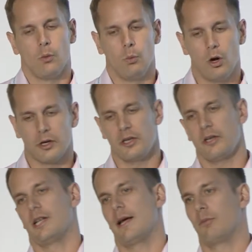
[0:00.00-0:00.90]
working
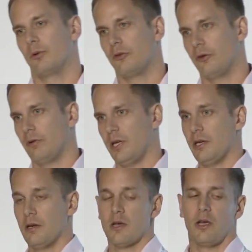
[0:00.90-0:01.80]

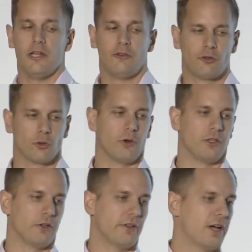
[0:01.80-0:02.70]
collaboratively, ensuring
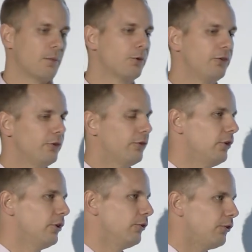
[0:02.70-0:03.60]
that they are producing
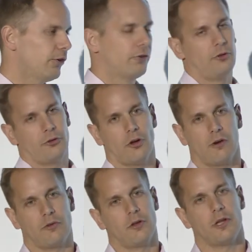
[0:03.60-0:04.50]
consistent
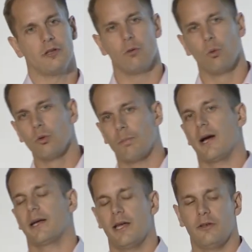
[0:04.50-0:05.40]
stuff and that all the
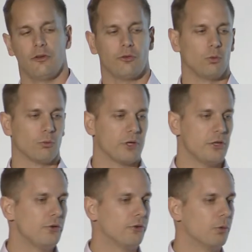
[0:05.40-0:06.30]
back end is all
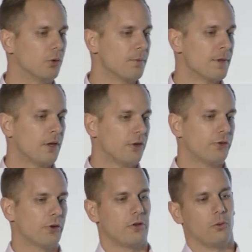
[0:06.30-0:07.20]
reusable,
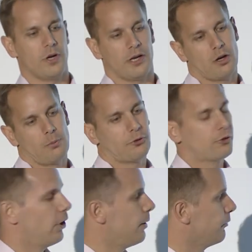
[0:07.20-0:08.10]
so that when it comes
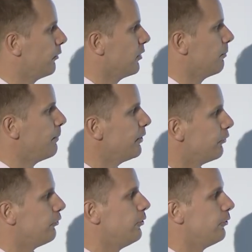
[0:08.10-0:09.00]
time for the
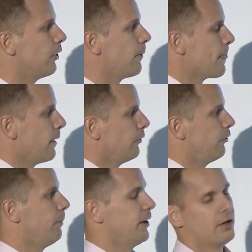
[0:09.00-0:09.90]
business user to
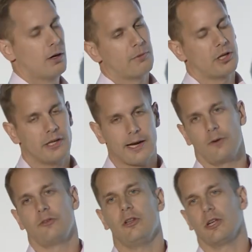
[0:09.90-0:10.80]
pick it up, they can
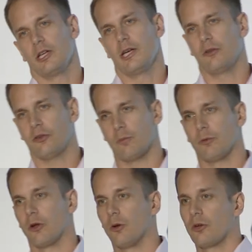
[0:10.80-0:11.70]
guarantee they're going to get the same
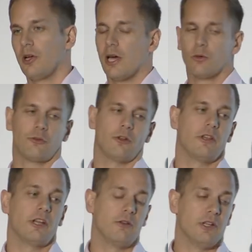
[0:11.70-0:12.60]
results, and also
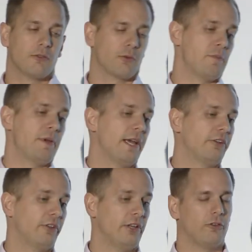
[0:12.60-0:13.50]
they don't need 3
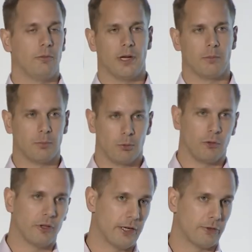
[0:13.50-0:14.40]
PhDs to be able to pull
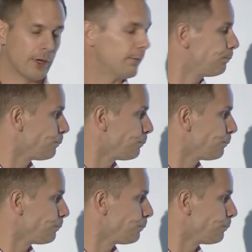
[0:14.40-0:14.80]
the data out.